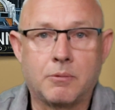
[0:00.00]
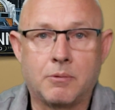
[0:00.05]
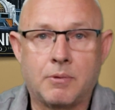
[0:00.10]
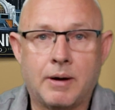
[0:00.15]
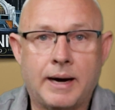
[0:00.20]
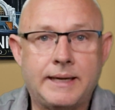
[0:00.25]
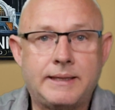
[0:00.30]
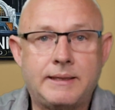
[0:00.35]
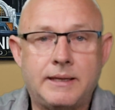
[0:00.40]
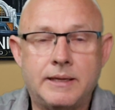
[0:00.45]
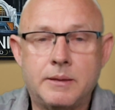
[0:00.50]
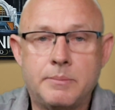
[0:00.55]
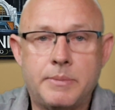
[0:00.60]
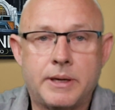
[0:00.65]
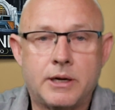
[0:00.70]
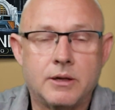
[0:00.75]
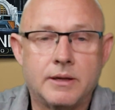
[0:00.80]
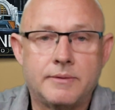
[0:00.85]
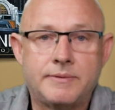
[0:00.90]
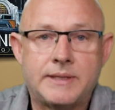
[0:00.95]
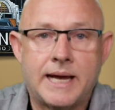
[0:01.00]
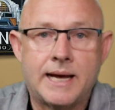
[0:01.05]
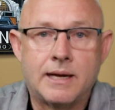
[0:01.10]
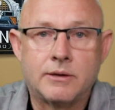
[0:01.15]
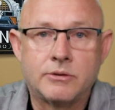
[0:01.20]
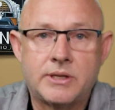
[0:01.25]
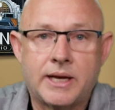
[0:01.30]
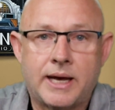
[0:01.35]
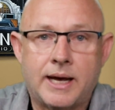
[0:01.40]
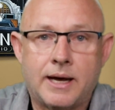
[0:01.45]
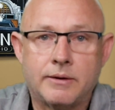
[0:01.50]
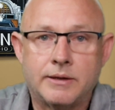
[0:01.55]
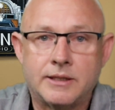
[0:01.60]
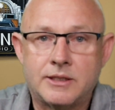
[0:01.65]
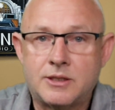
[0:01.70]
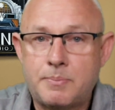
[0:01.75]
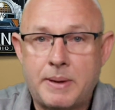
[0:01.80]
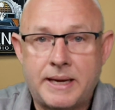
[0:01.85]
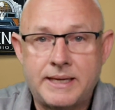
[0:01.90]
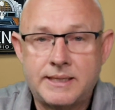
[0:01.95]
right in the middle of downtown.
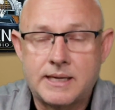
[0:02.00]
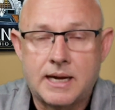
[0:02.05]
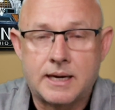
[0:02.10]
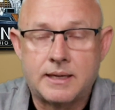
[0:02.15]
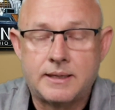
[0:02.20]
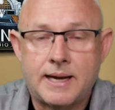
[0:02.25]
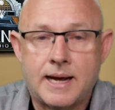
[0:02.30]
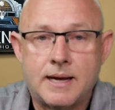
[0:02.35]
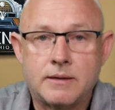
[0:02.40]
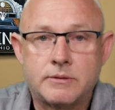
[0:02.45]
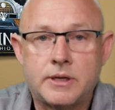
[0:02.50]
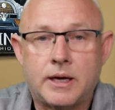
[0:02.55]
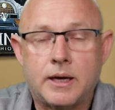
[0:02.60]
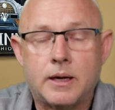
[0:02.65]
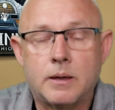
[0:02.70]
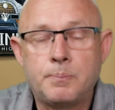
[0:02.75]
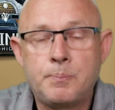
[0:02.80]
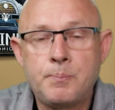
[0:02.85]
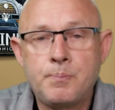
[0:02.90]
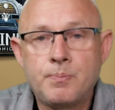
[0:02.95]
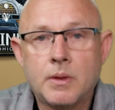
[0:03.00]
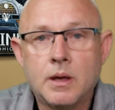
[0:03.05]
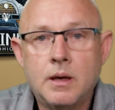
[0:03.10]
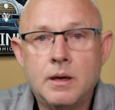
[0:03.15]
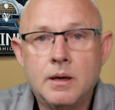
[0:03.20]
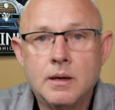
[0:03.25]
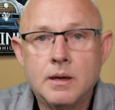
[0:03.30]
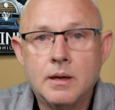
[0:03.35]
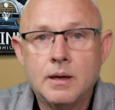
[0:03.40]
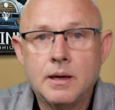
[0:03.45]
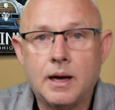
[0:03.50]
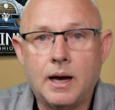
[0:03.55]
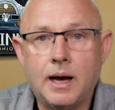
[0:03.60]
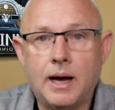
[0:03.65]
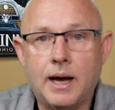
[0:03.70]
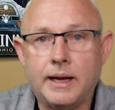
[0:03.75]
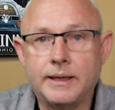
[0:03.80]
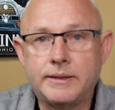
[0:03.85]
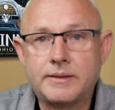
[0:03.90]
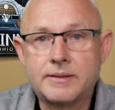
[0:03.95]
It's based out of downtown.
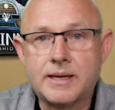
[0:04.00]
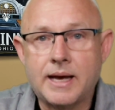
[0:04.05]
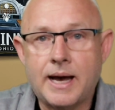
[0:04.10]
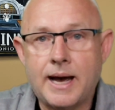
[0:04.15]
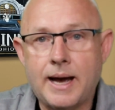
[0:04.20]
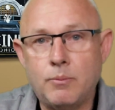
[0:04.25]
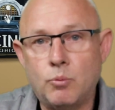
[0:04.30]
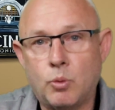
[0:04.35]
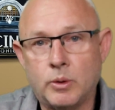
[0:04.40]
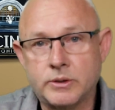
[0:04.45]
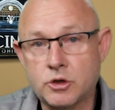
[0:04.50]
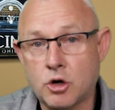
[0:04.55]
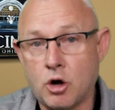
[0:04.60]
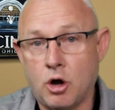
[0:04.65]
It's got what's